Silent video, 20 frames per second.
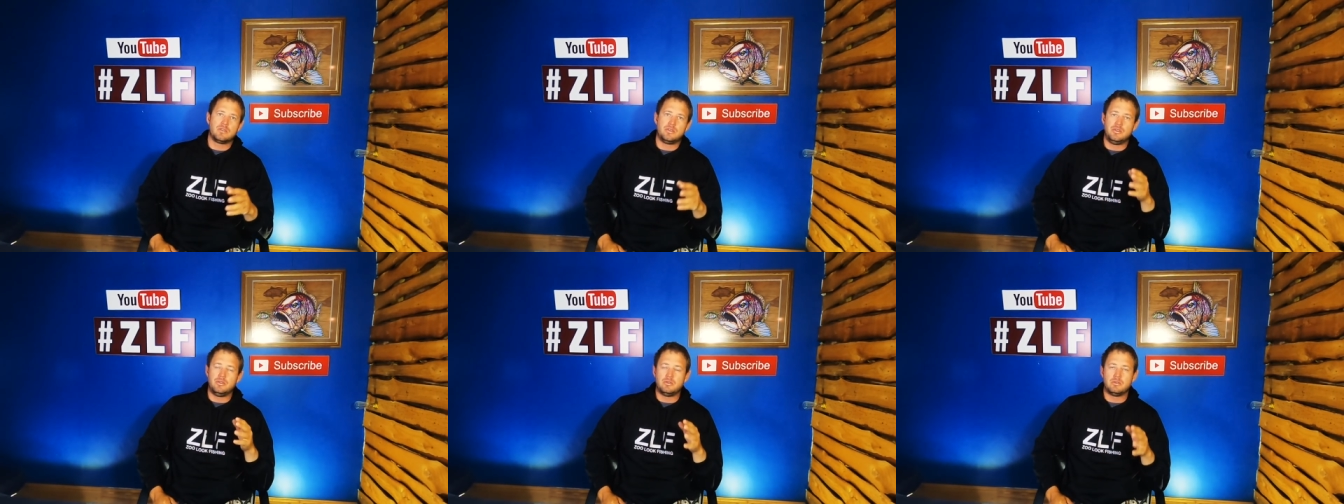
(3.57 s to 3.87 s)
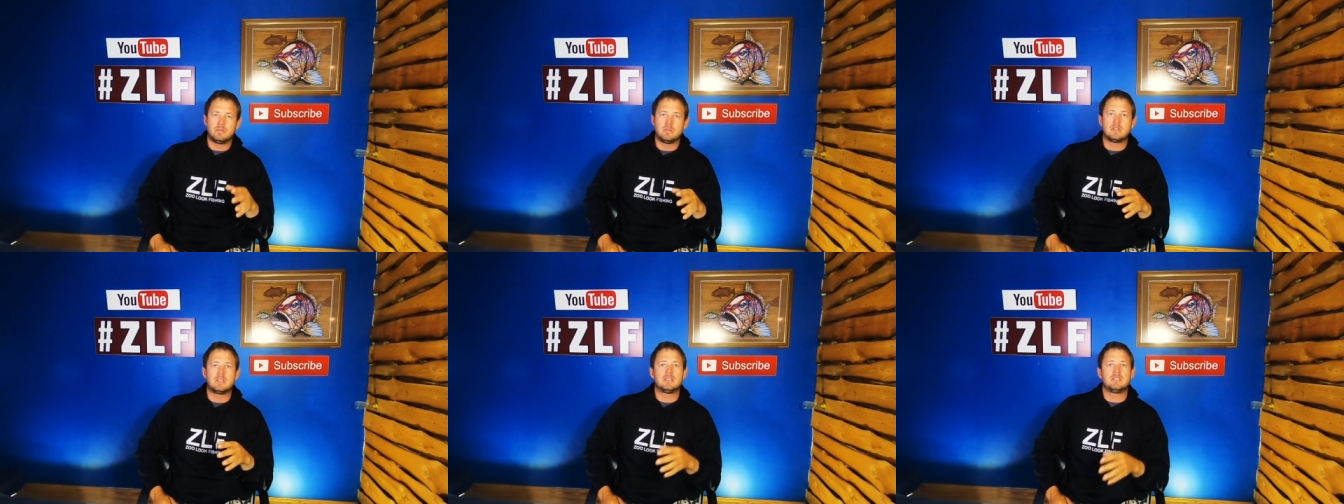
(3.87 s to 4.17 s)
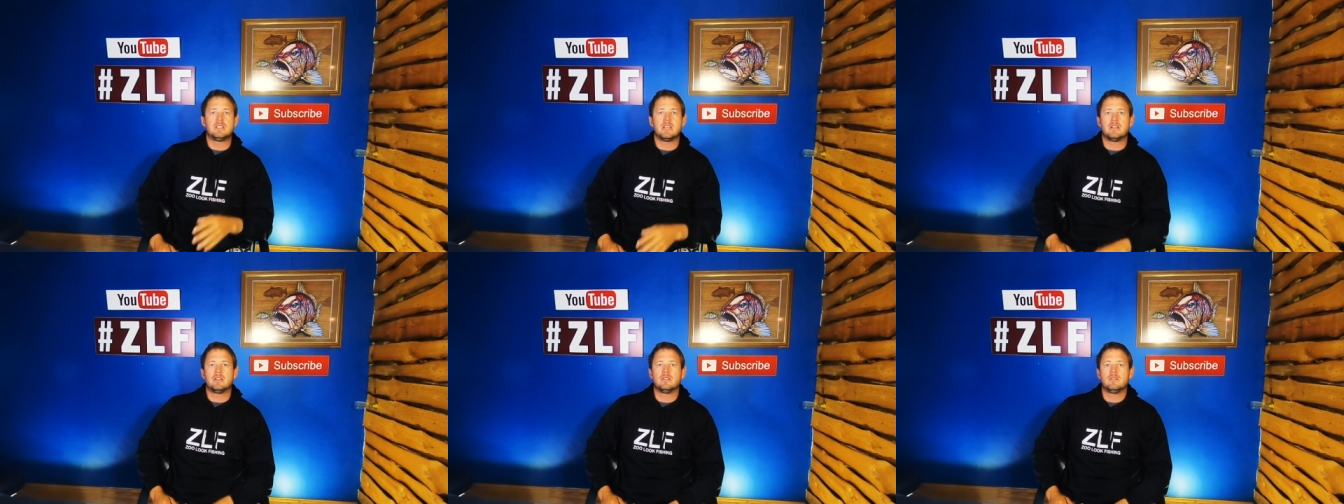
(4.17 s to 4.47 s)
new at the
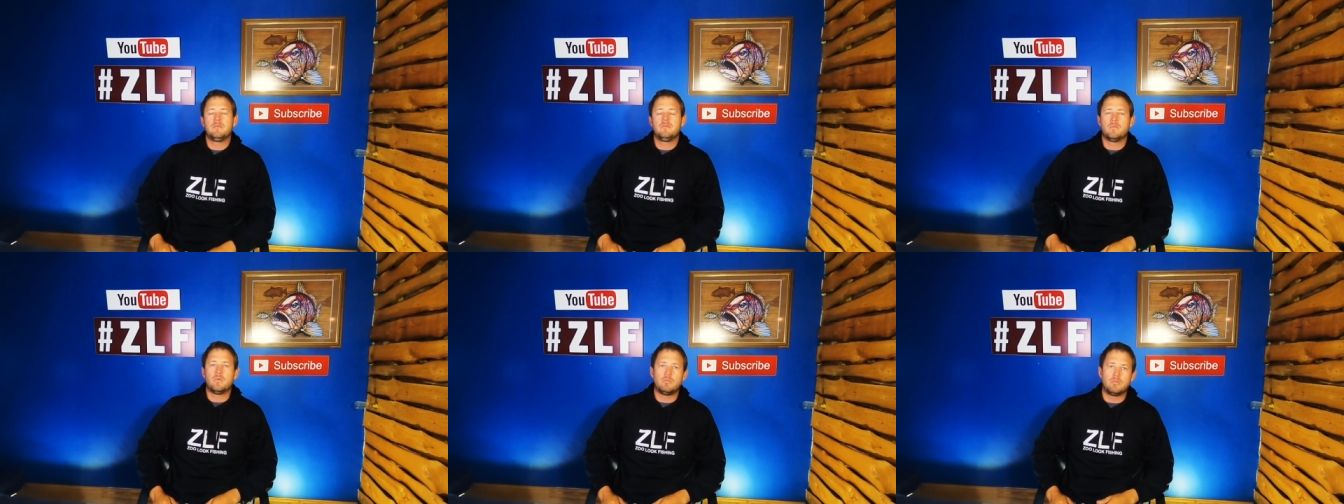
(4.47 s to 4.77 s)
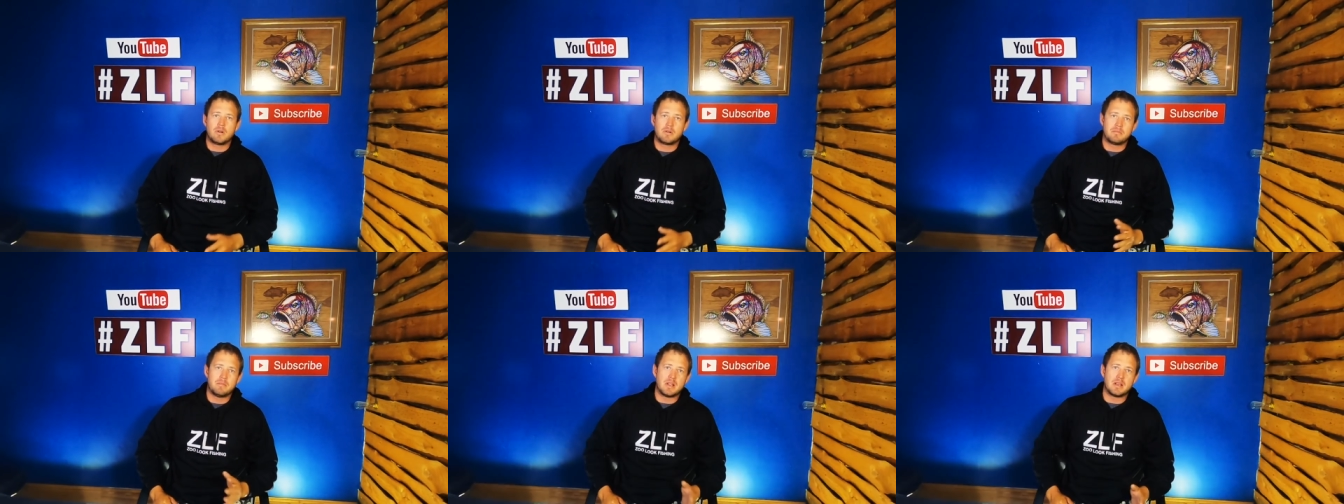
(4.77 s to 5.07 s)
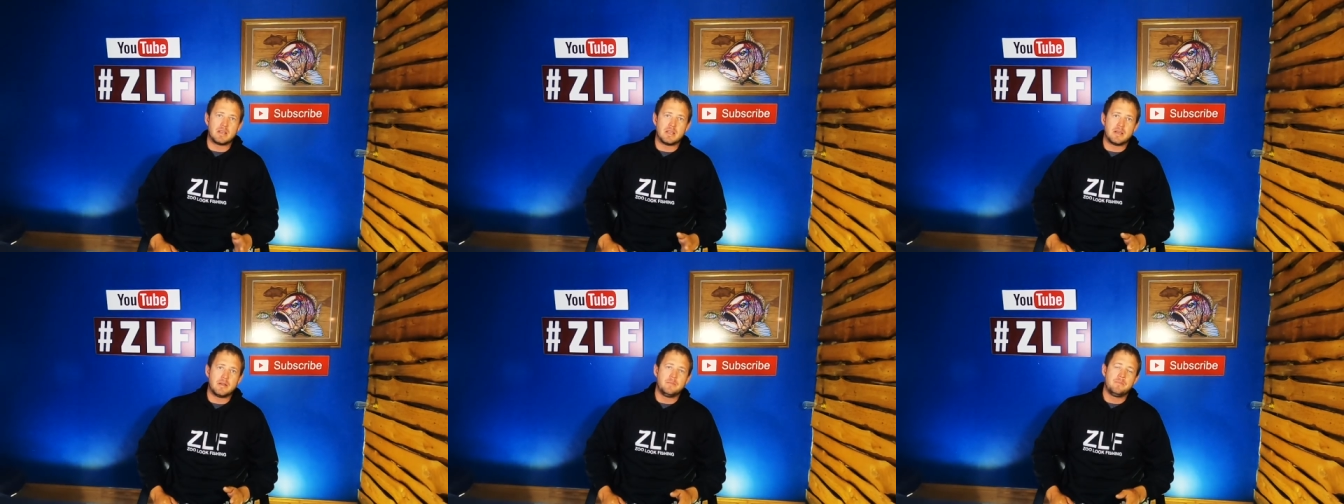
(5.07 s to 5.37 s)
channel, Mombak
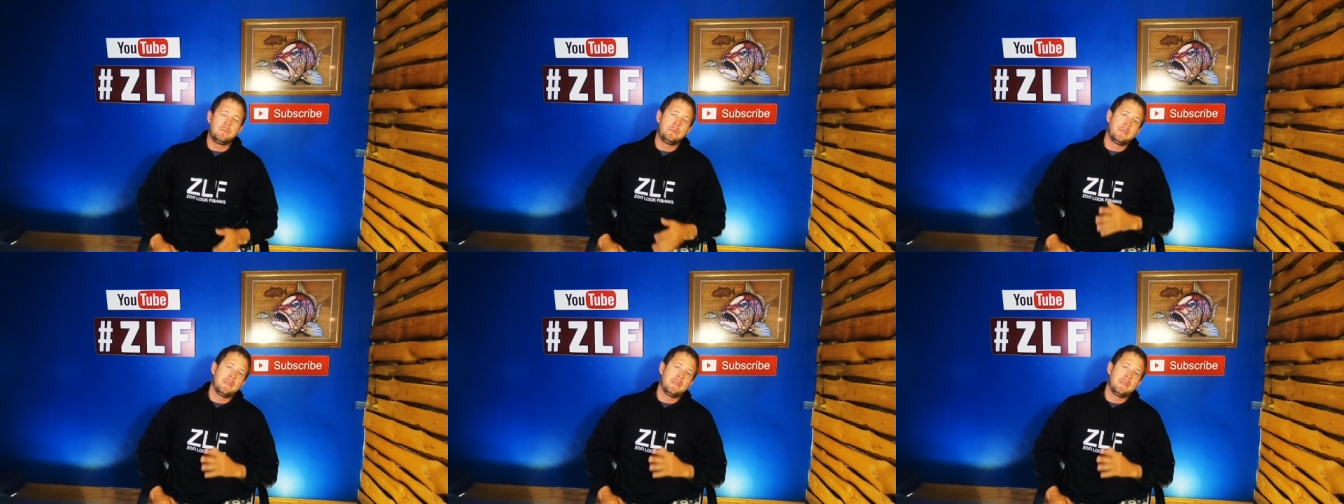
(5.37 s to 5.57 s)
Monday